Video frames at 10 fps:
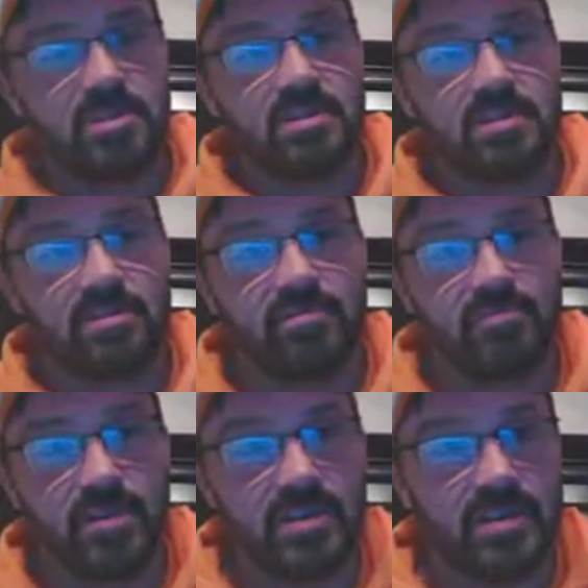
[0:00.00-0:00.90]
It's a
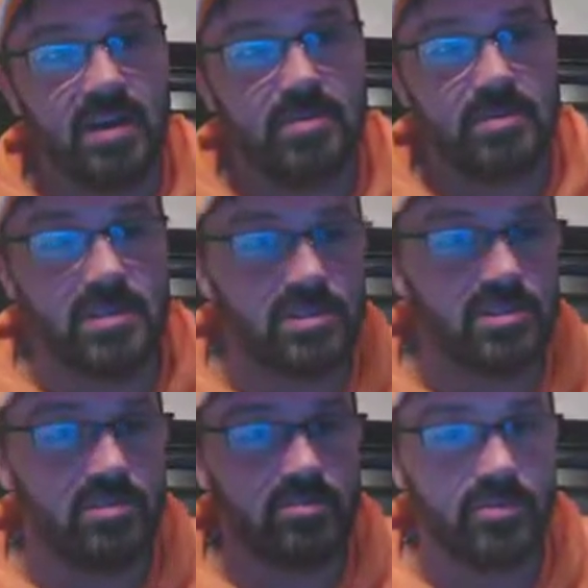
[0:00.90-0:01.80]
friendly
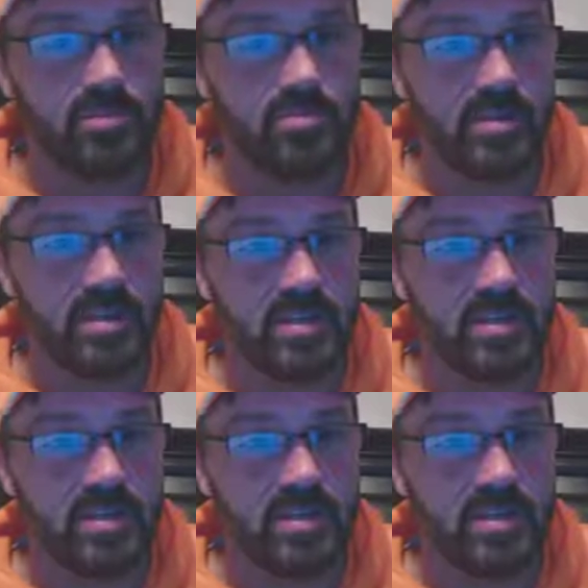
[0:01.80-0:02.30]
competition where you play